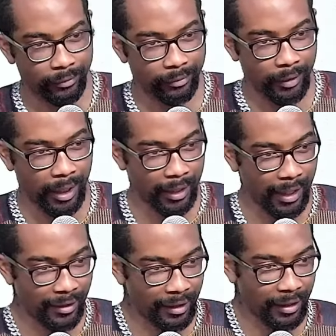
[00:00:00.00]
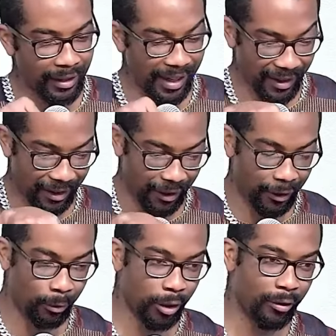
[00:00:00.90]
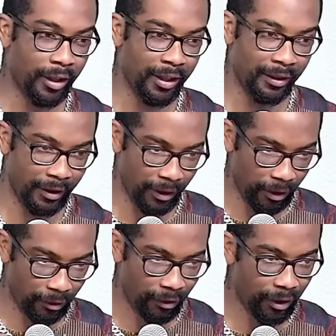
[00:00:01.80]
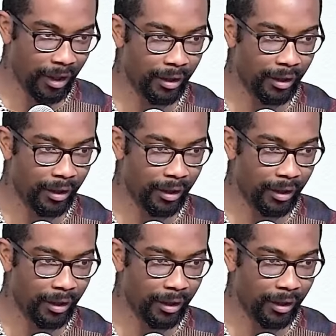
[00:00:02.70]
And that's the, that's the situation we're in till today.